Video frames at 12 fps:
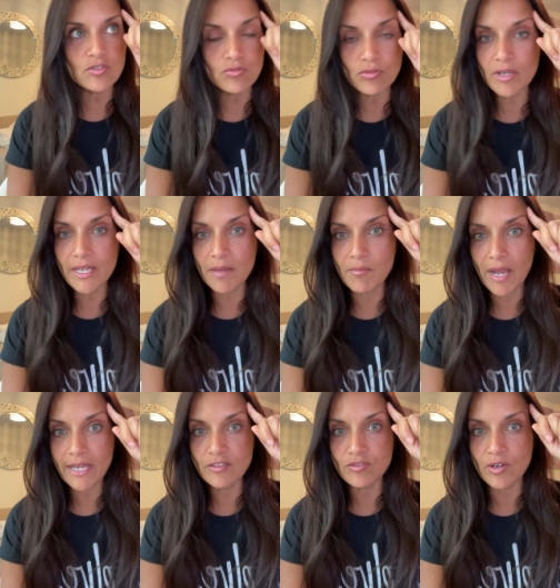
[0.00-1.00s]
it's truly a
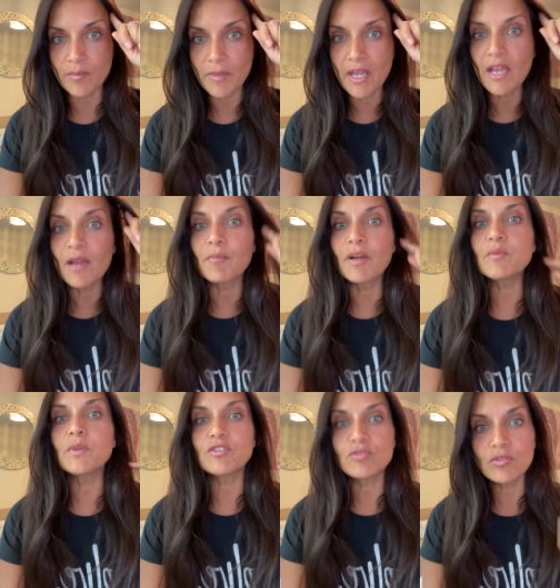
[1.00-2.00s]
mind trip.
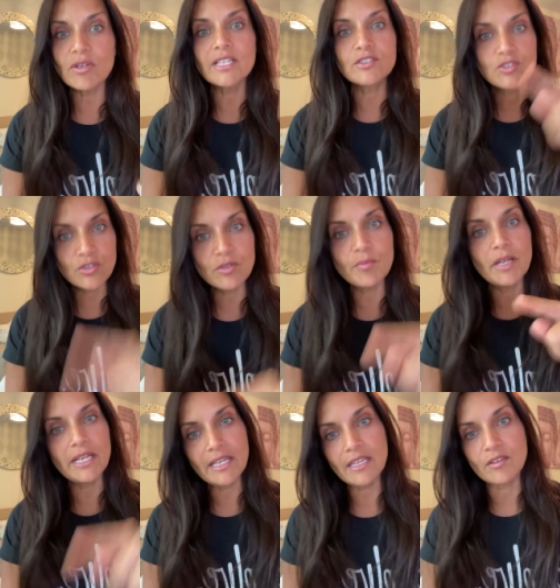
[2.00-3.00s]
But we truly do
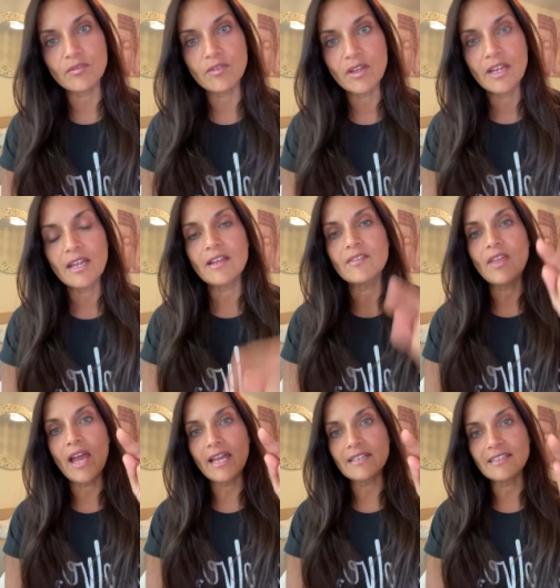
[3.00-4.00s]
believe
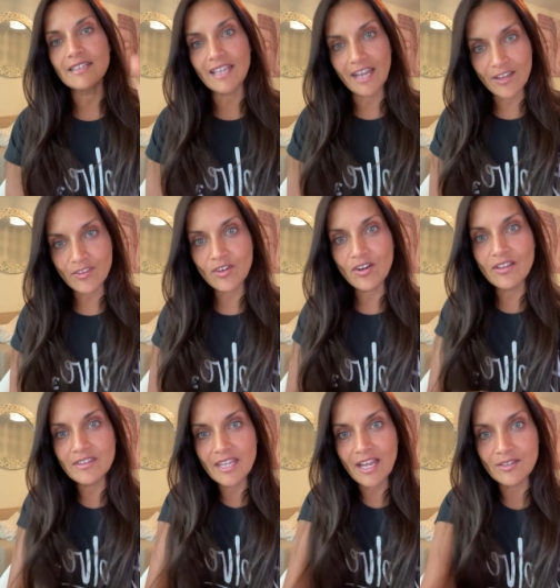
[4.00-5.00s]
that the other
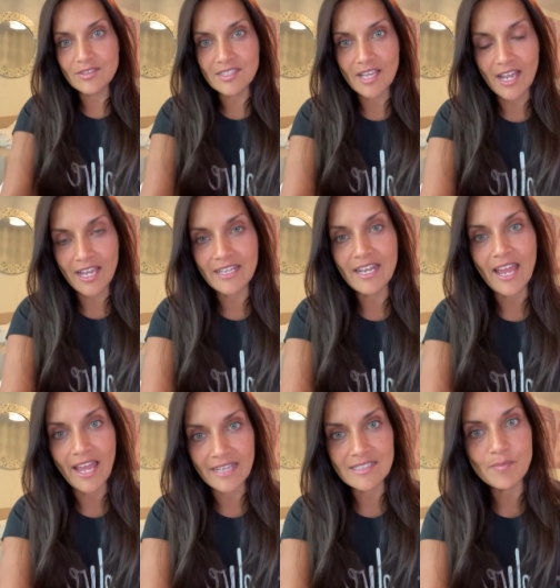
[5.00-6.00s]
on the outside
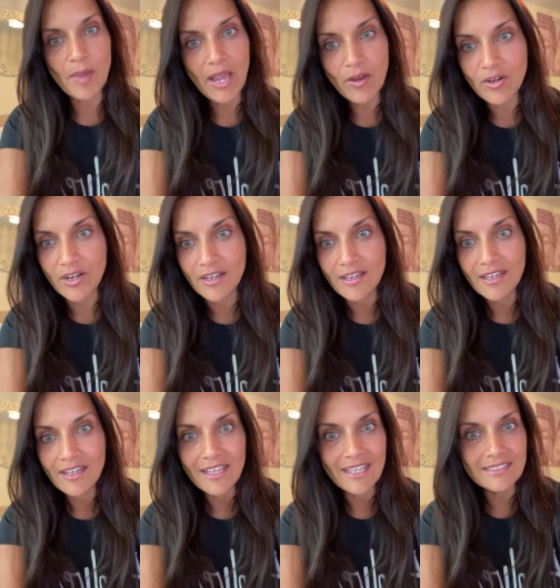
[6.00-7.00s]
has power.
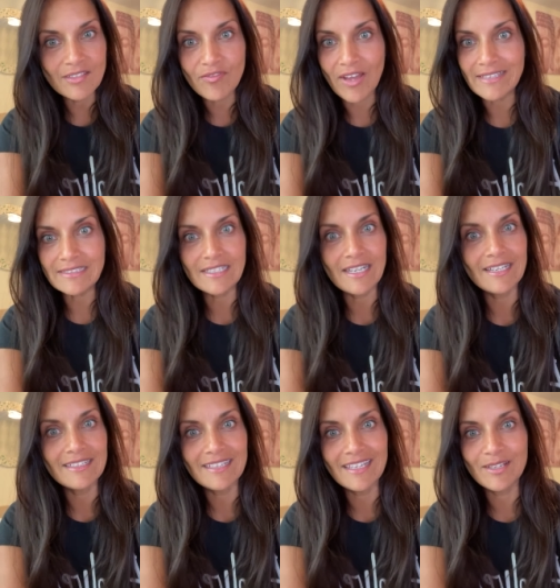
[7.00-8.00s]
It's a
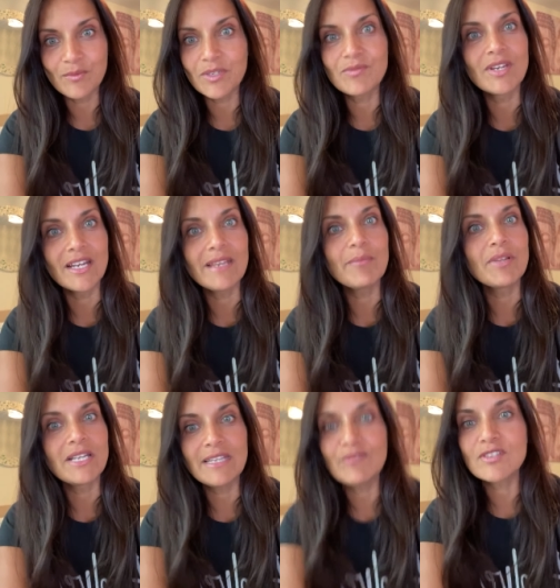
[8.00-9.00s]
fascinating thing. We really
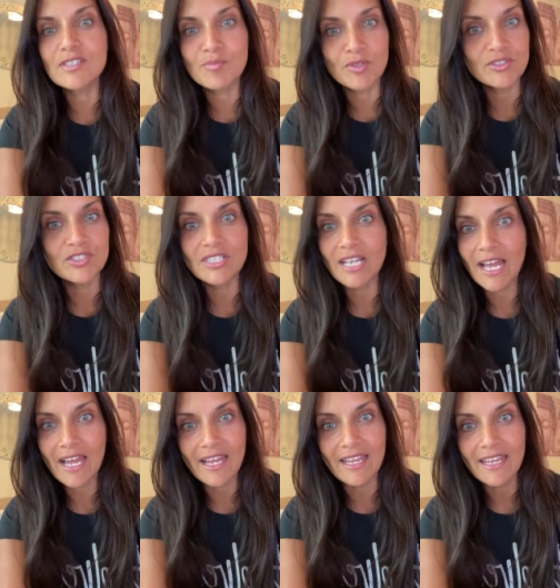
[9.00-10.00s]
believe this bullshit
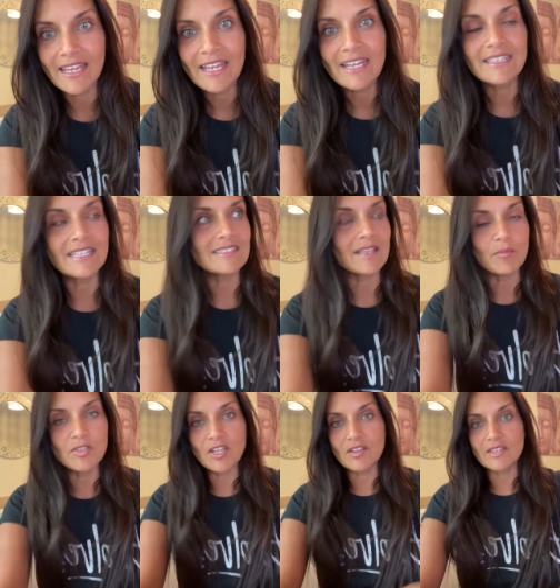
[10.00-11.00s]
lie that
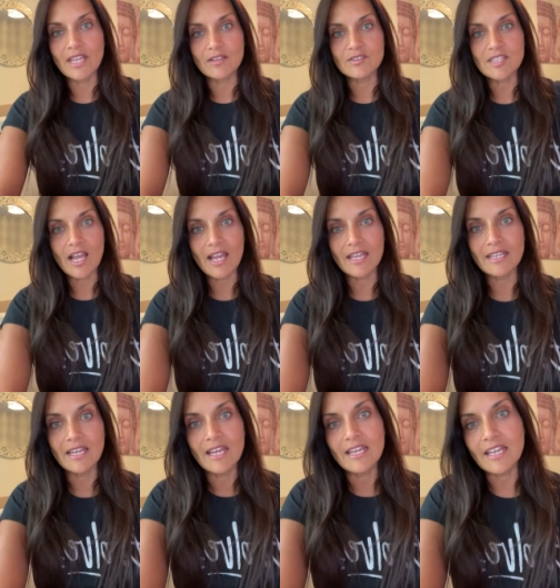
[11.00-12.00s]
somebody on the
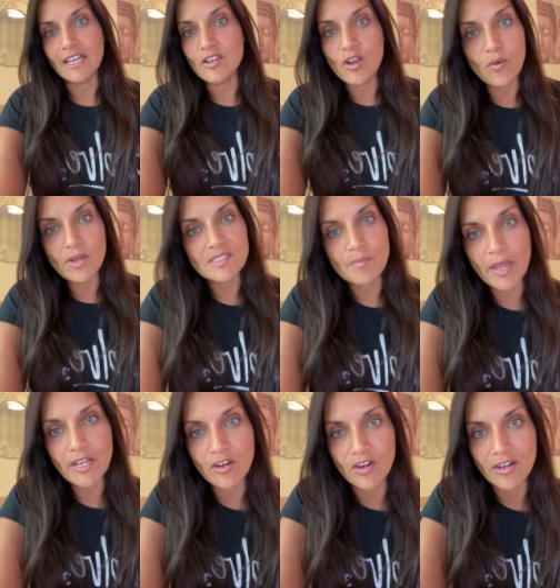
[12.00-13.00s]
outside can know us
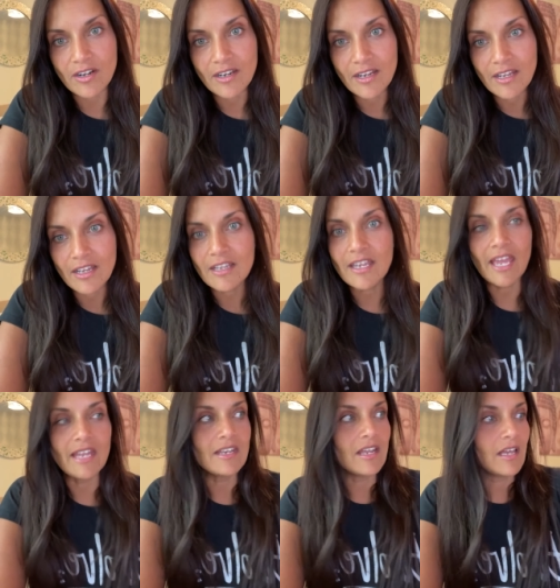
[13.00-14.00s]
better,
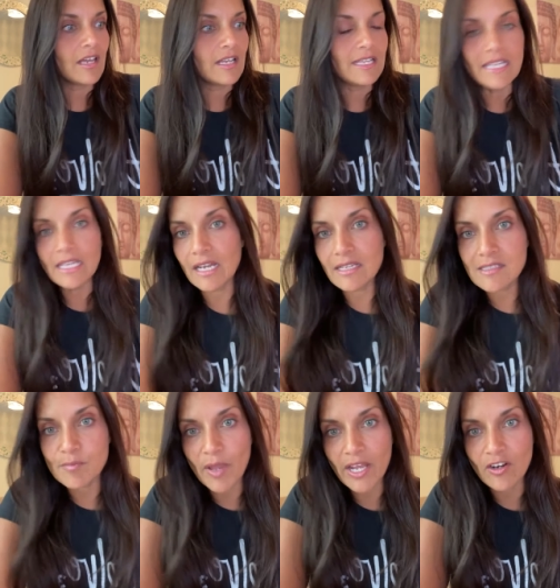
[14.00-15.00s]
can uh, lead
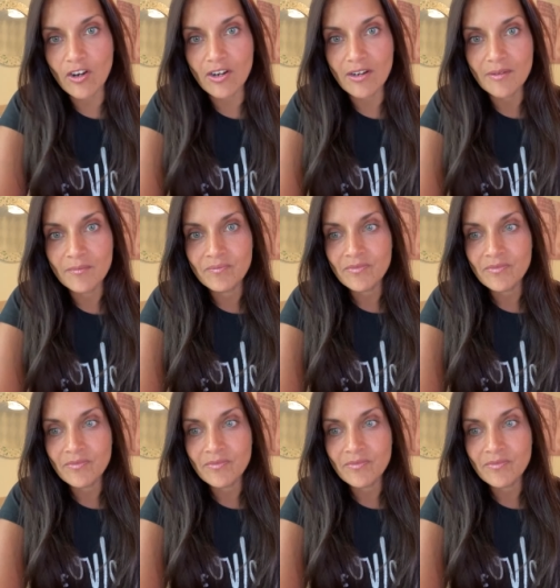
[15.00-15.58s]
us better,